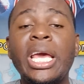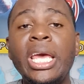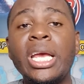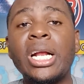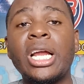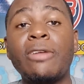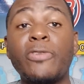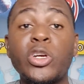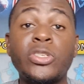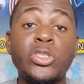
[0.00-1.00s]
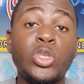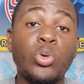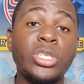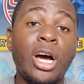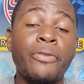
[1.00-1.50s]
England versus
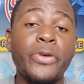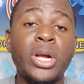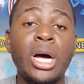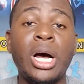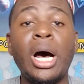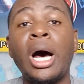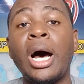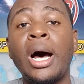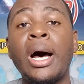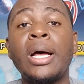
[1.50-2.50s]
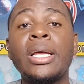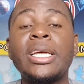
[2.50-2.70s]
South Africa uh,